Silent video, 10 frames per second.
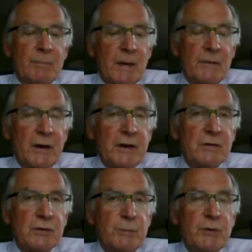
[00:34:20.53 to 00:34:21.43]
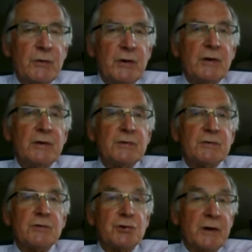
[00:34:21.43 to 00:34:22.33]
and the legal community
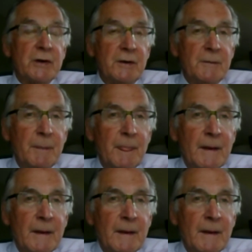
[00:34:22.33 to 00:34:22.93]
is shrinking.